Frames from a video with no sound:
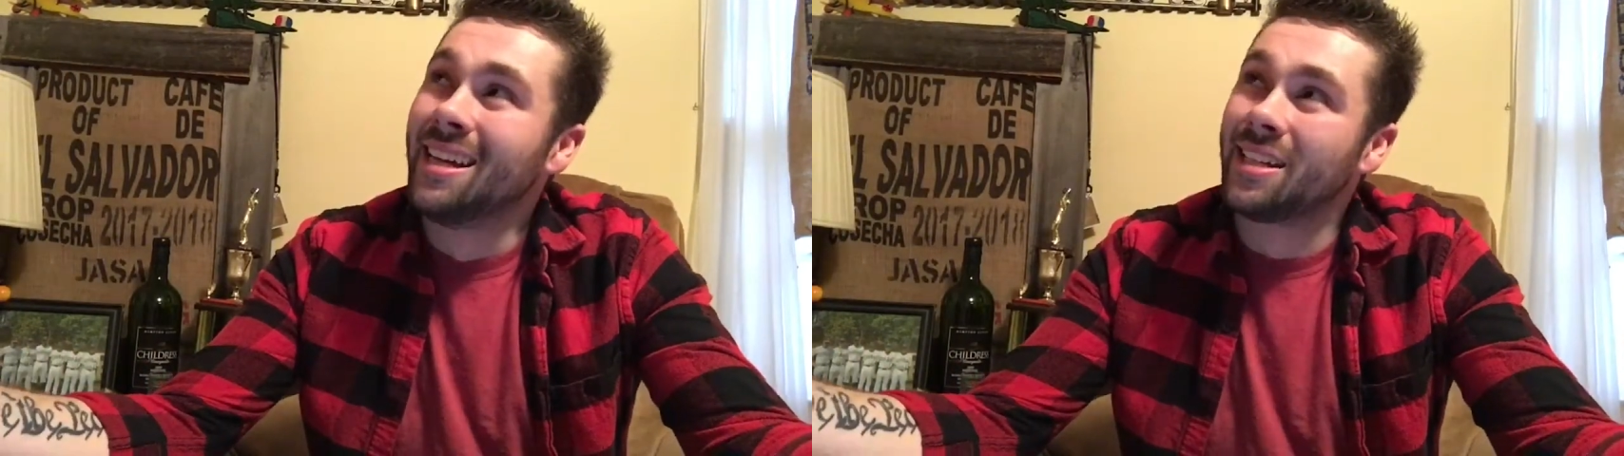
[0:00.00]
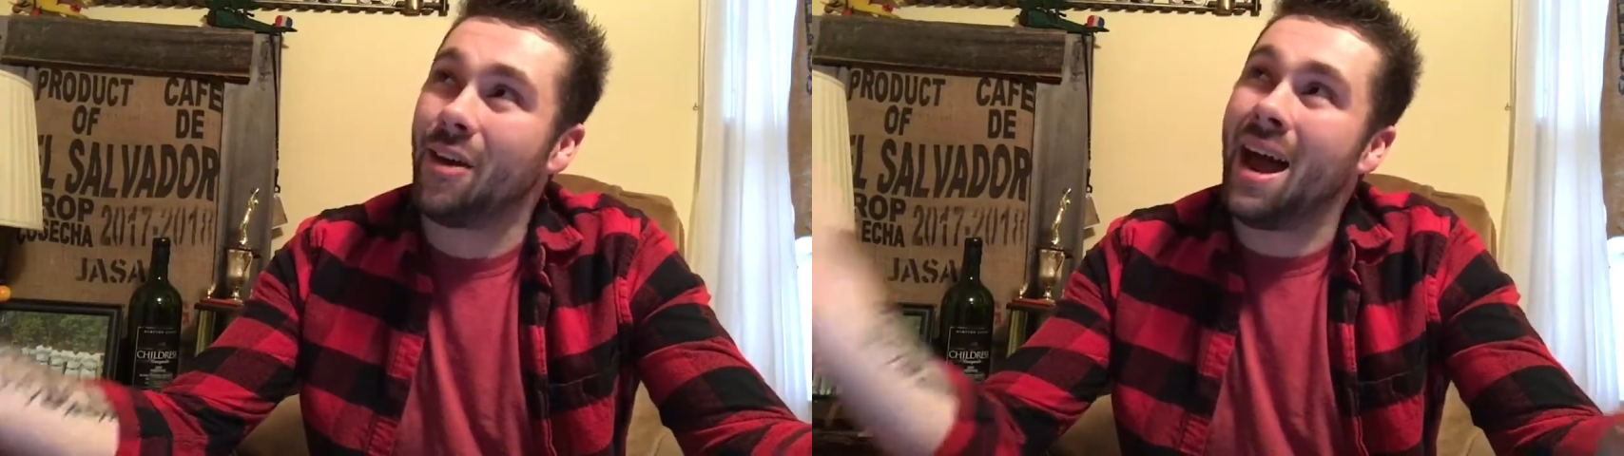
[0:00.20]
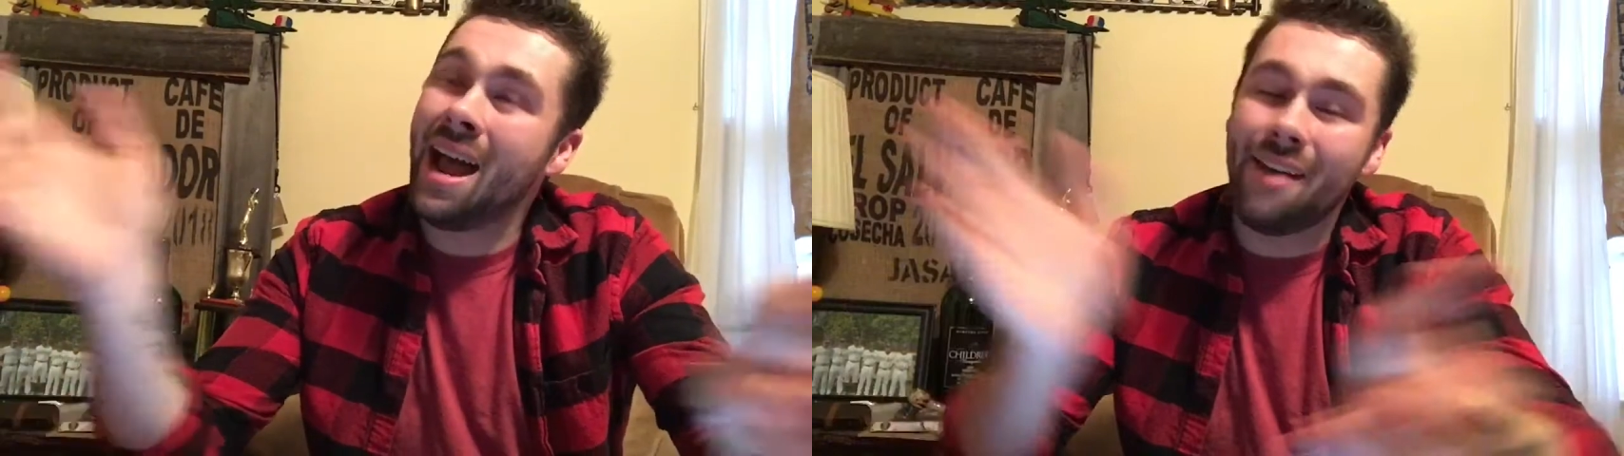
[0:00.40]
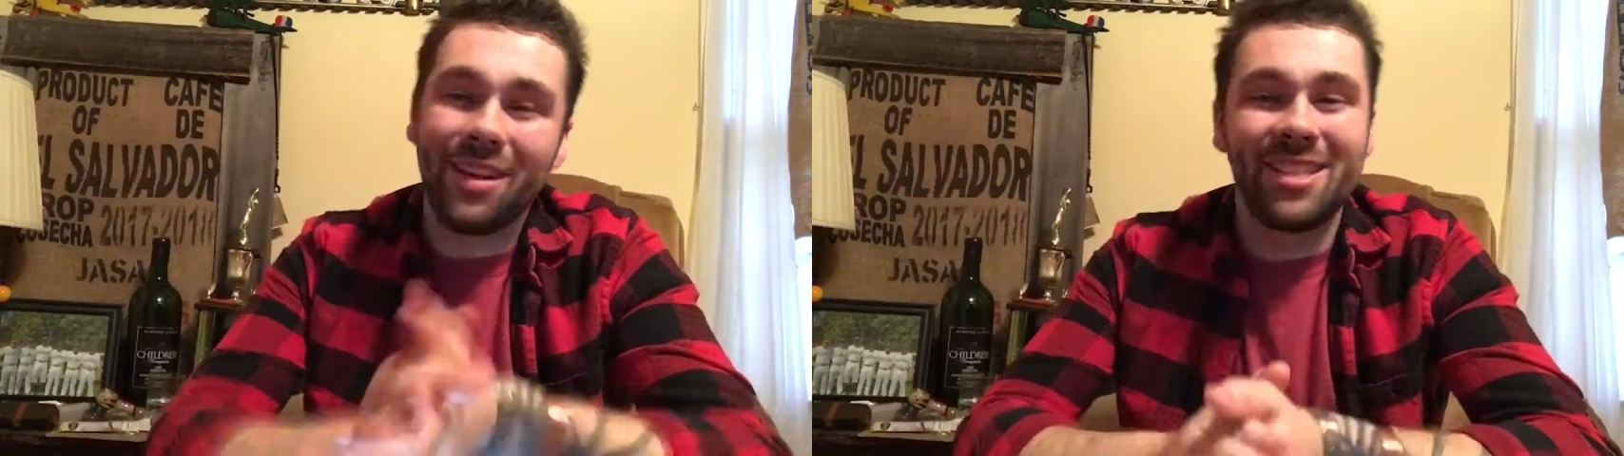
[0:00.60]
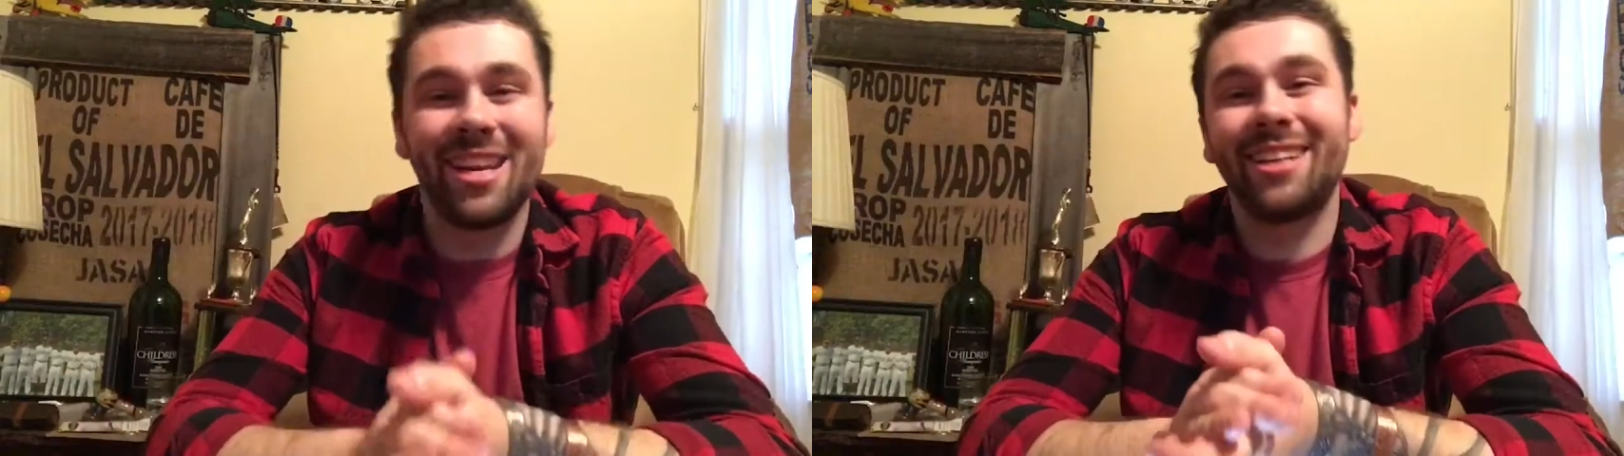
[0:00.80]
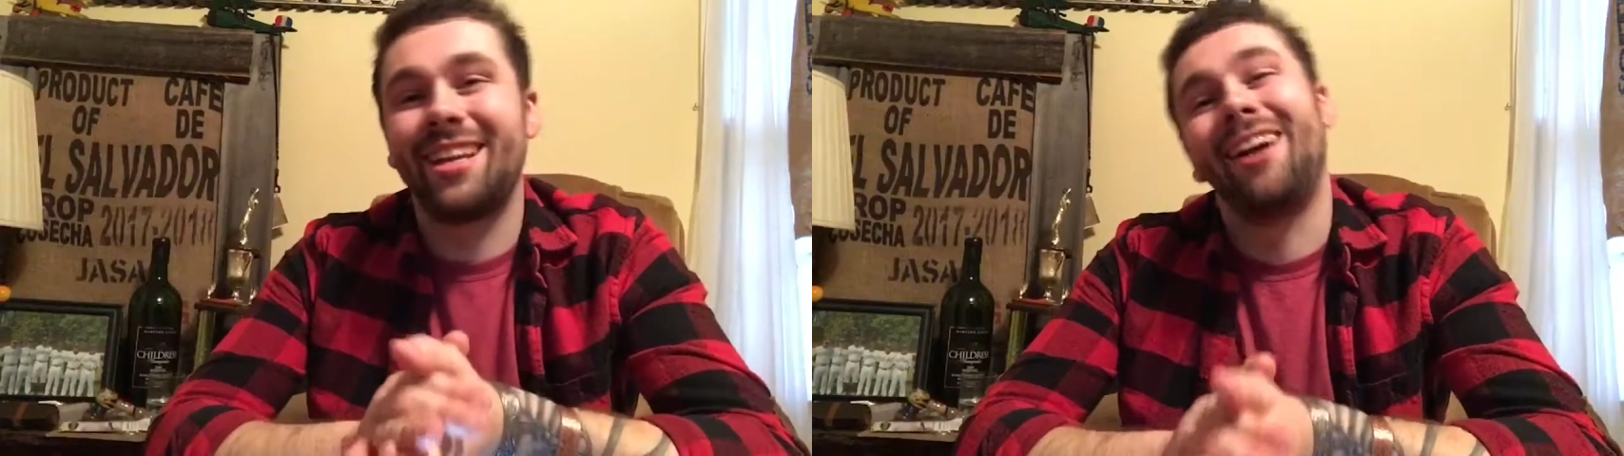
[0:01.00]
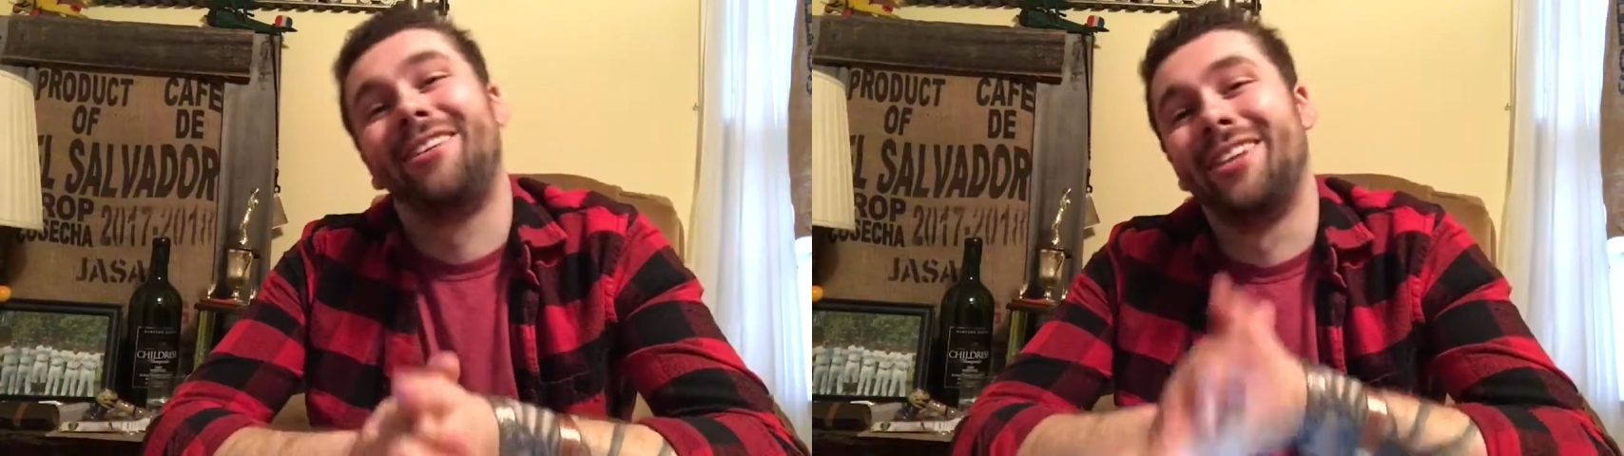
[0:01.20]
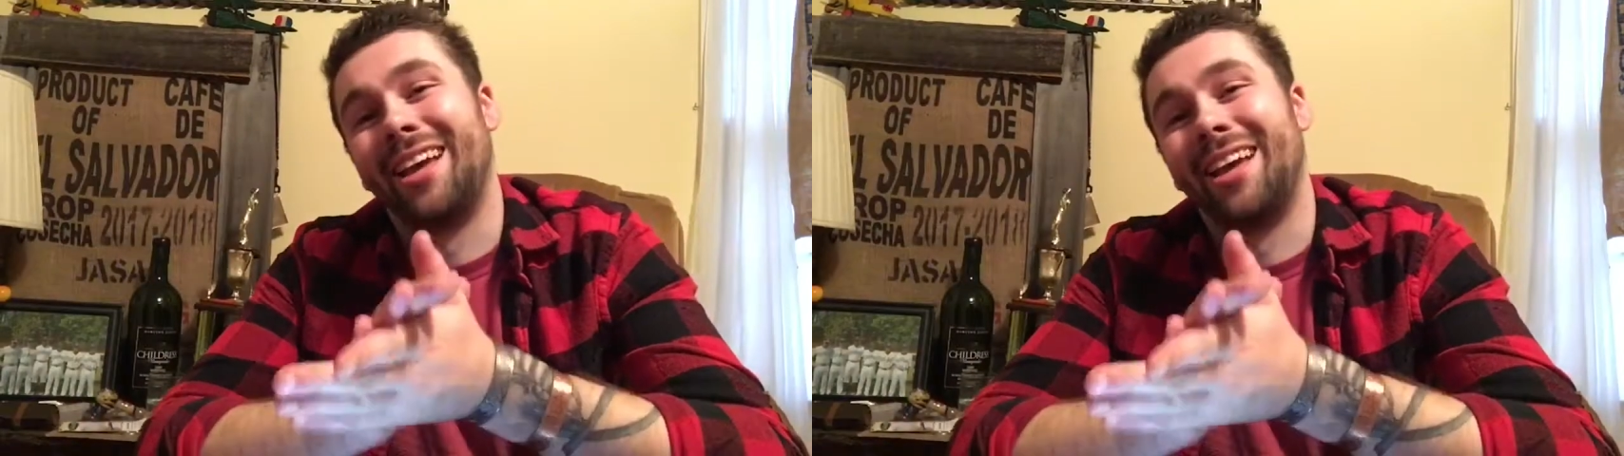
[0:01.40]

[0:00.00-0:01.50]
so I haven't checked out